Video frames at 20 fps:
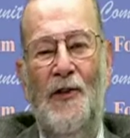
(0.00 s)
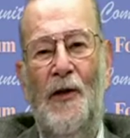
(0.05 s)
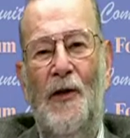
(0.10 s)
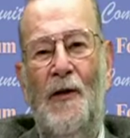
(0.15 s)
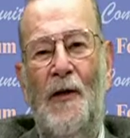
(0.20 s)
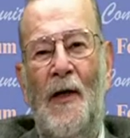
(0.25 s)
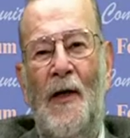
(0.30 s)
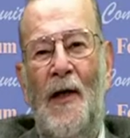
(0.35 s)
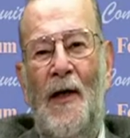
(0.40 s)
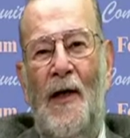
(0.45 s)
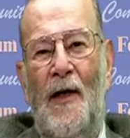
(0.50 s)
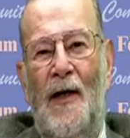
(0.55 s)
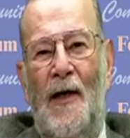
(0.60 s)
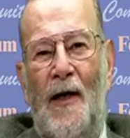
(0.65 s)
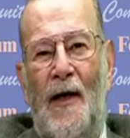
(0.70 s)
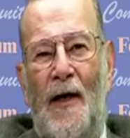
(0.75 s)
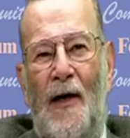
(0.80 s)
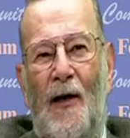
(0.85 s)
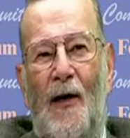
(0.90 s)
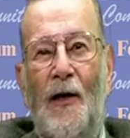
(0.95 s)
adventure
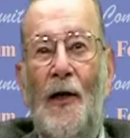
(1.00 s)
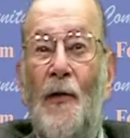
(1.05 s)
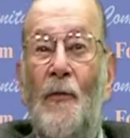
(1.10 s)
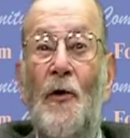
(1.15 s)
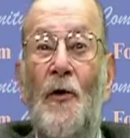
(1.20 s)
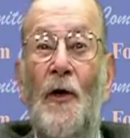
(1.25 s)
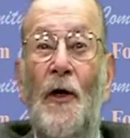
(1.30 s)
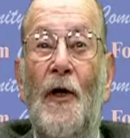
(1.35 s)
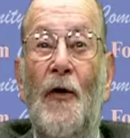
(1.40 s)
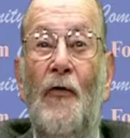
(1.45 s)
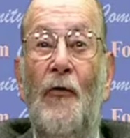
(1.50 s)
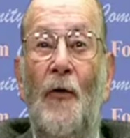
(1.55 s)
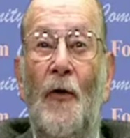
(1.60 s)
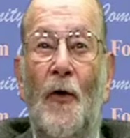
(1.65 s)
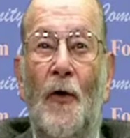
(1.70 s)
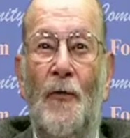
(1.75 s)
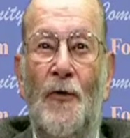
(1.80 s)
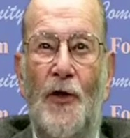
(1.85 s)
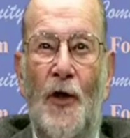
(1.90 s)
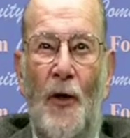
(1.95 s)
uh, on
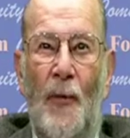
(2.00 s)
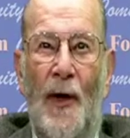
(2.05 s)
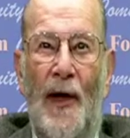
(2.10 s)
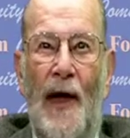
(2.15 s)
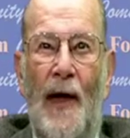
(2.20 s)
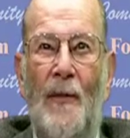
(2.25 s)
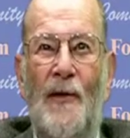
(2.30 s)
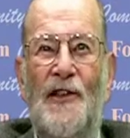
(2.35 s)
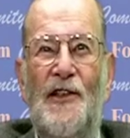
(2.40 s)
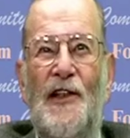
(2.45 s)
Community Forum Show.